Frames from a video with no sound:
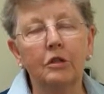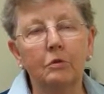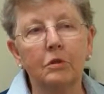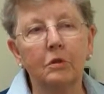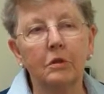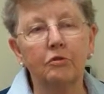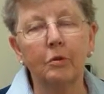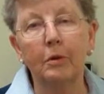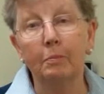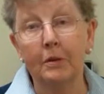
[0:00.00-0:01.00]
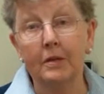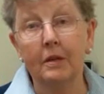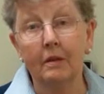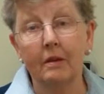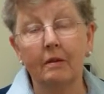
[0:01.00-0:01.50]
She was extremely
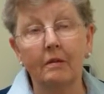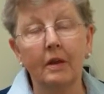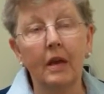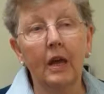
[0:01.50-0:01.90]
busy there, and